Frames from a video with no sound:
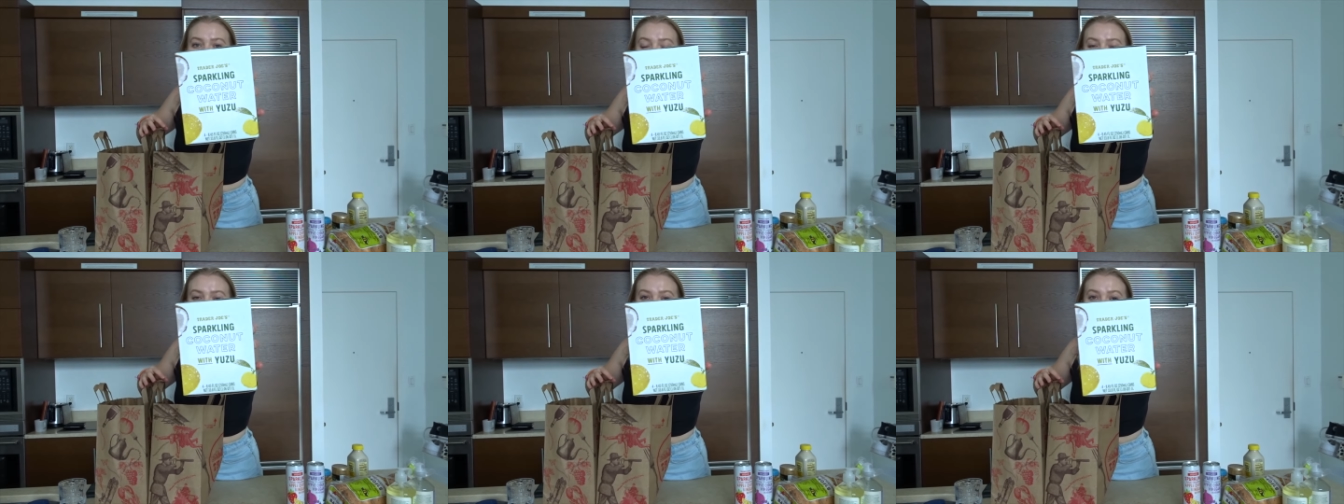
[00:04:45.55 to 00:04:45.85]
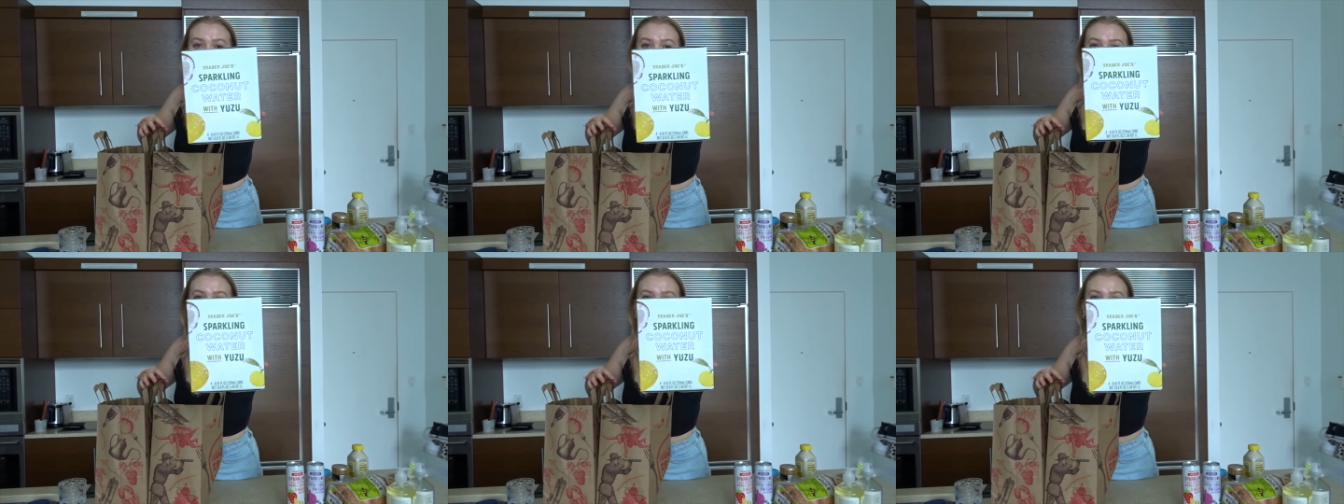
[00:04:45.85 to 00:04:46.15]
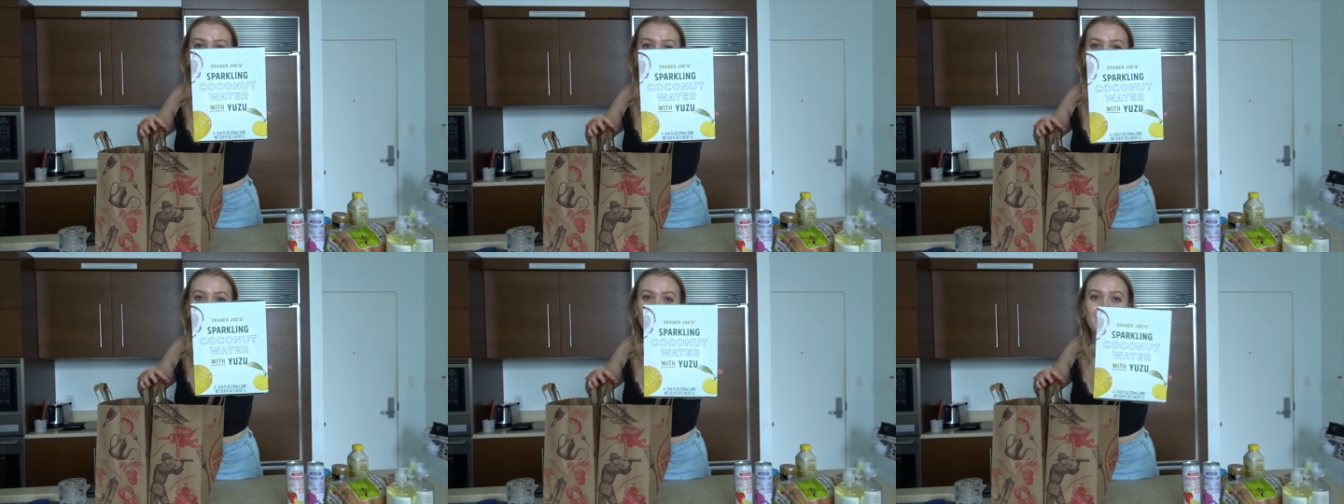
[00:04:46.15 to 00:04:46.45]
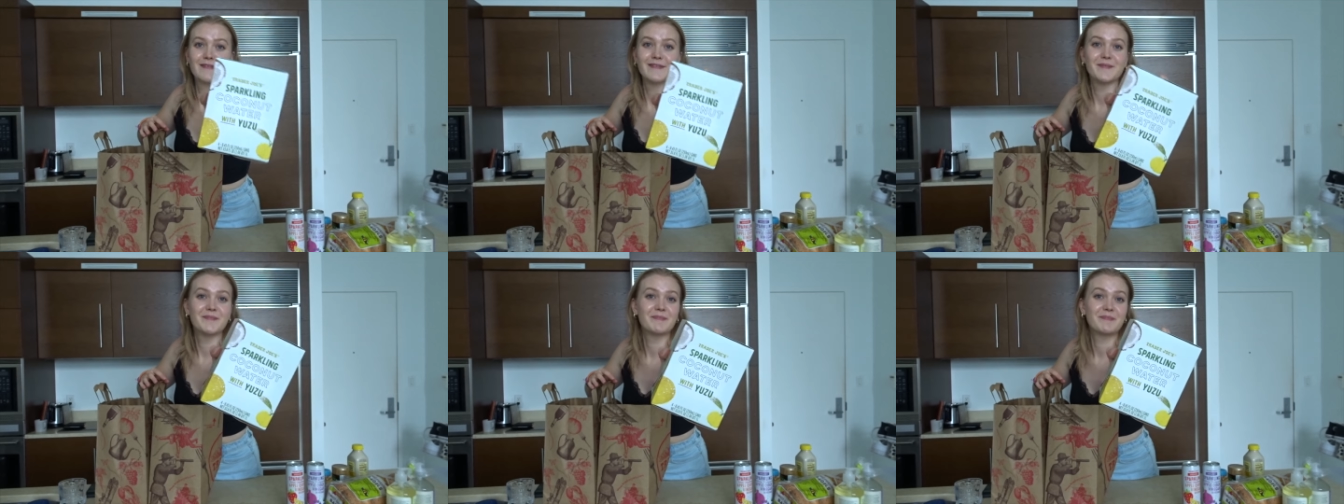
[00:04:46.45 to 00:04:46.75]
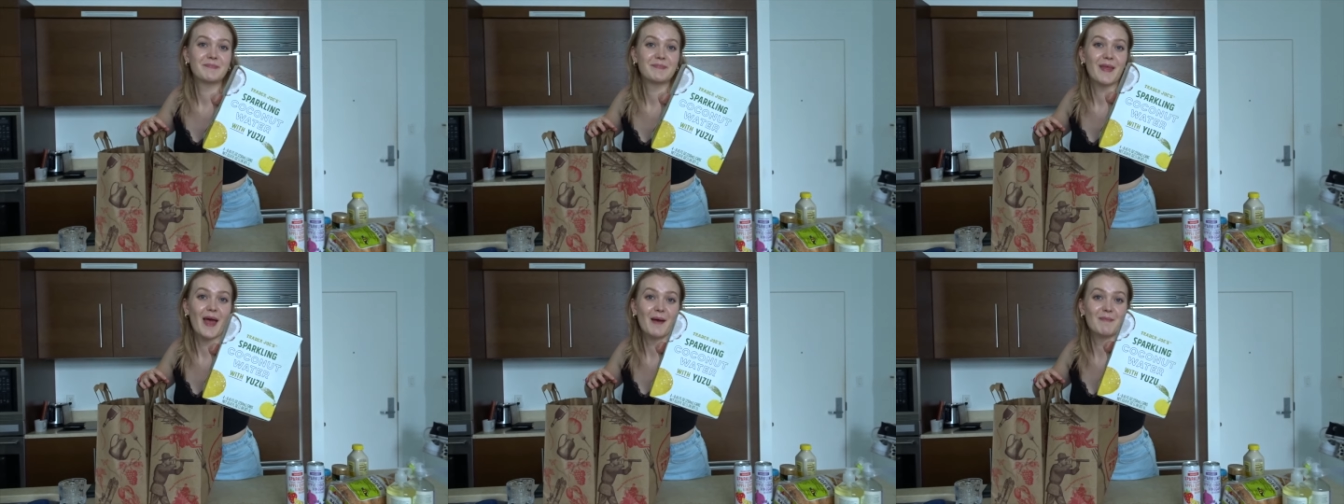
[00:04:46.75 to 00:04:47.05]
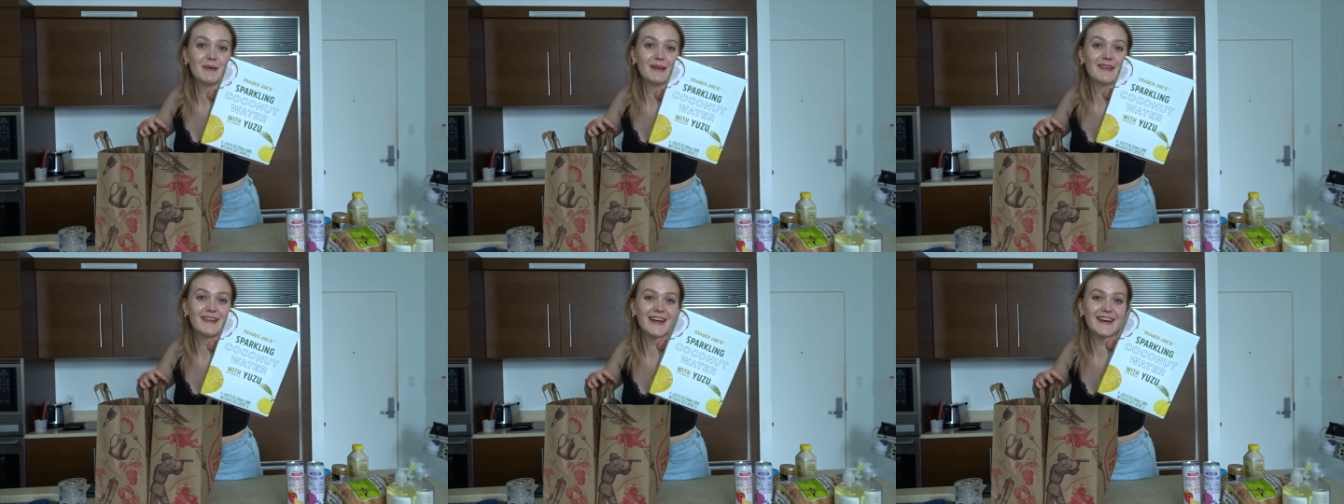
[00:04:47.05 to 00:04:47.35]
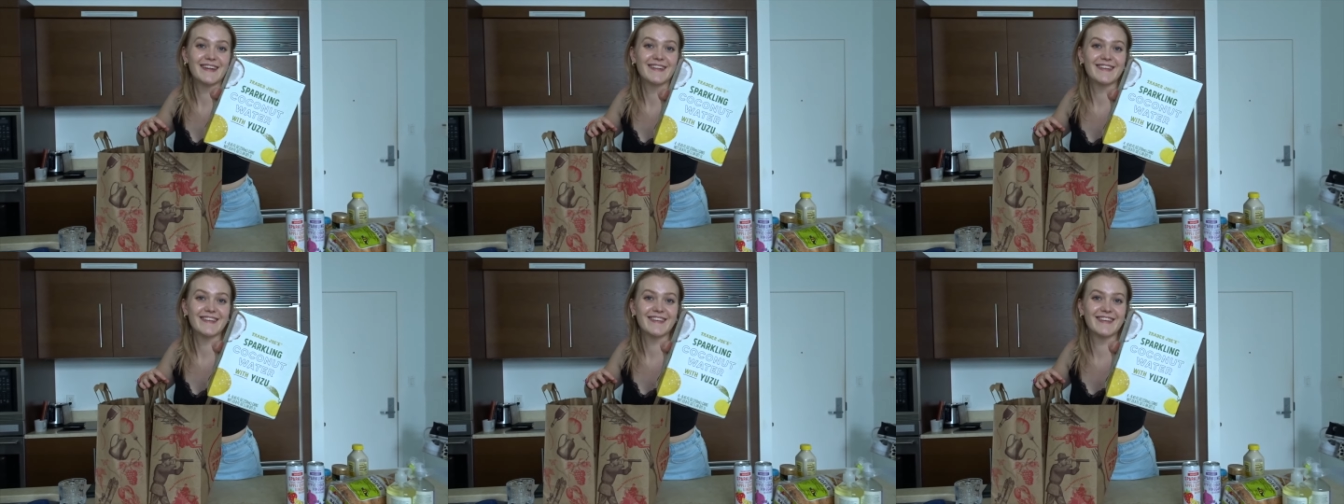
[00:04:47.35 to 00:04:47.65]
So I'm
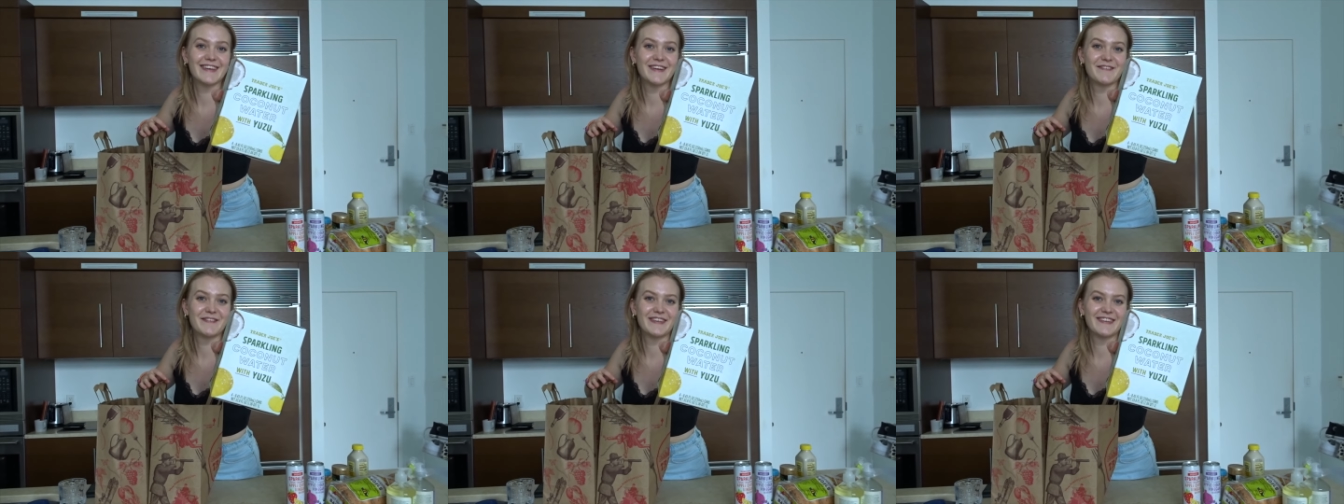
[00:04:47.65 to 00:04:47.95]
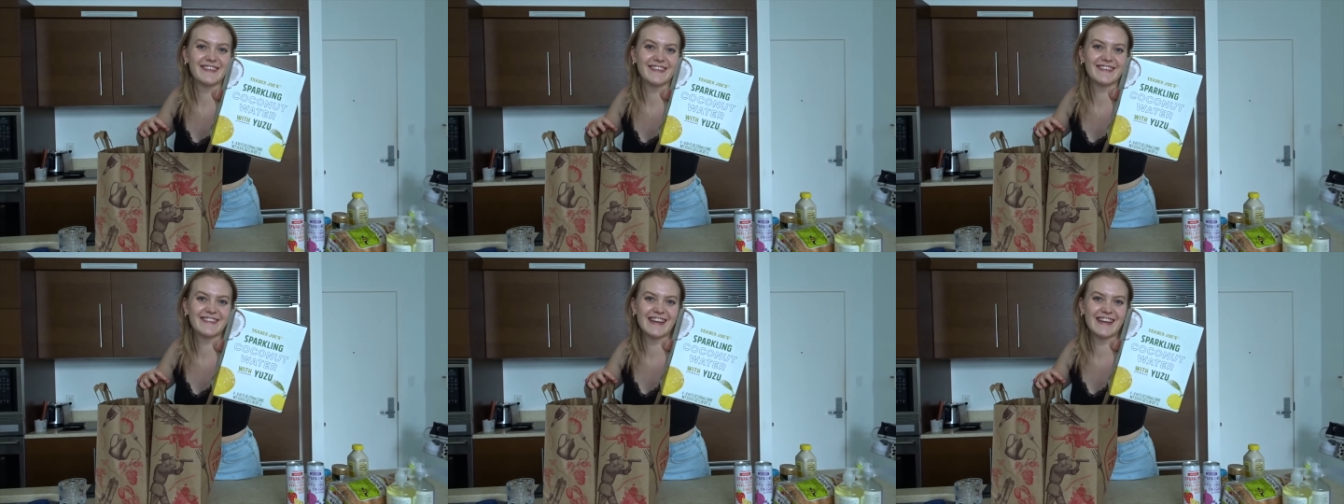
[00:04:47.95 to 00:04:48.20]
excited to see if this is